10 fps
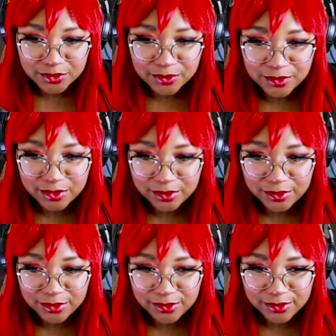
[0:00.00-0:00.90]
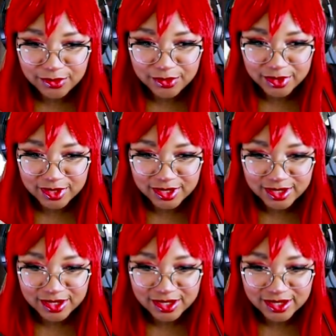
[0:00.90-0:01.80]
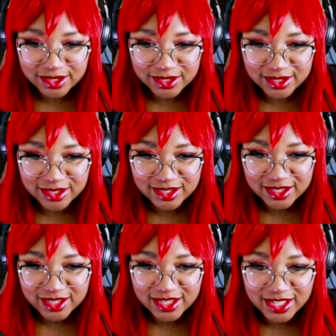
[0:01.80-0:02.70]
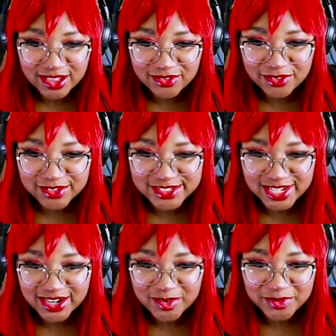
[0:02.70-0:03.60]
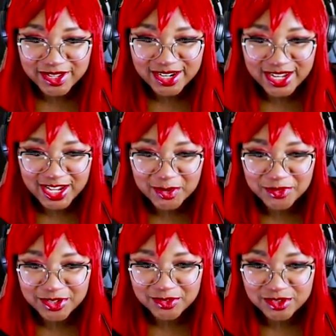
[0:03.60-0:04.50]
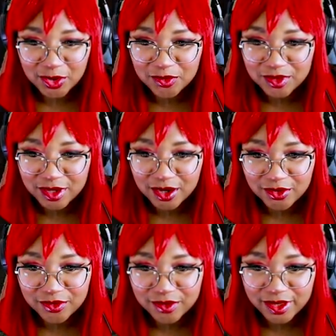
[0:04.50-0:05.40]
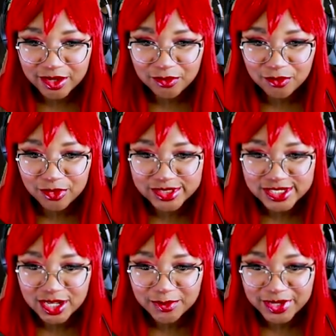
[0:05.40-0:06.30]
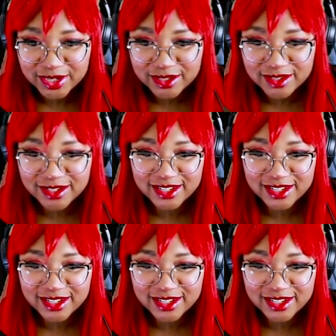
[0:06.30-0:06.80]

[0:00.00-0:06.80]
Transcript: Woo! It's real scary playing a game when you don't know, like, what's coming.